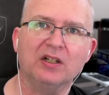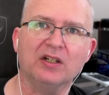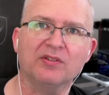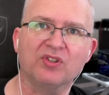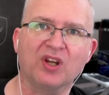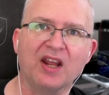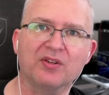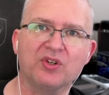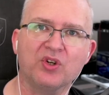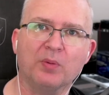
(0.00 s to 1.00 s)
uh, to
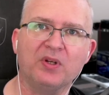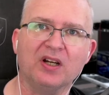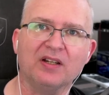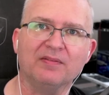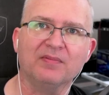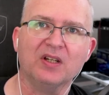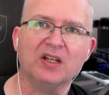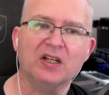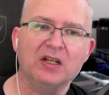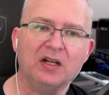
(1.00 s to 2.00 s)
get the job done.
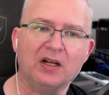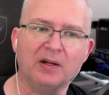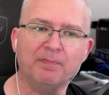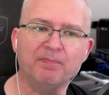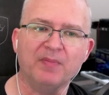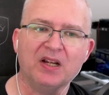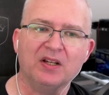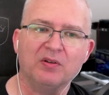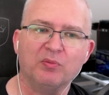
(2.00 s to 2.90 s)
Um, mm-hmm.